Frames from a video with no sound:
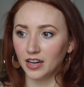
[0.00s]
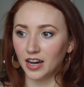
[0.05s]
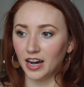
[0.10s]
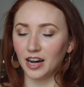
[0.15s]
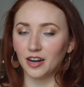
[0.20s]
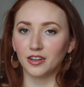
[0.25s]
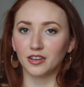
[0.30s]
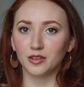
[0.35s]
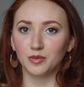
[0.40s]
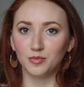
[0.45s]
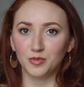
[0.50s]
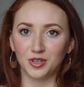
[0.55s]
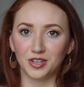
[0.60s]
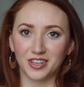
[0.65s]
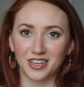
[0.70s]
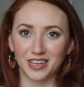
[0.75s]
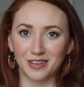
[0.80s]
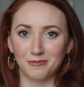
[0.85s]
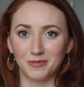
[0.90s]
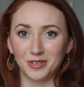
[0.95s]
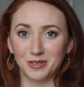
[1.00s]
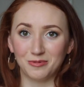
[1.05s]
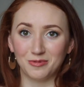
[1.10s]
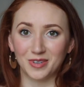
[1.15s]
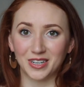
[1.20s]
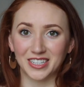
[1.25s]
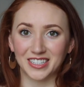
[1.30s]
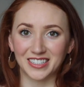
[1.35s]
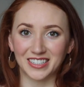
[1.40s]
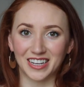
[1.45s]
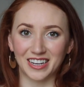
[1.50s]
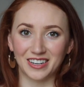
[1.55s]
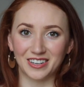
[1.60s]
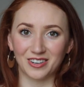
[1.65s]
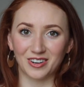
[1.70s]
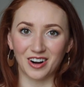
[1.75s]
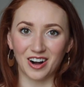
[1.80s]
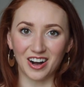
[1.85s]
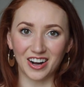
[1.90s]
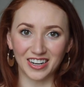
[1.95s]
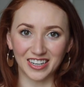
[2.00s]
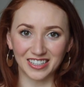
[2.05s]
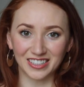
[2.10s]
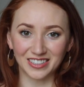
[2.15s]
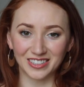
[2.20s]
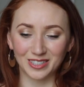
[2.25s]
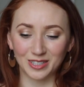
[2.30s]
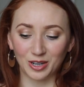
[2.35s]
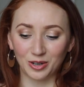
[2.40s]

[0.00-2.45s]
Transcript: how to communicate what you want to say to your audience.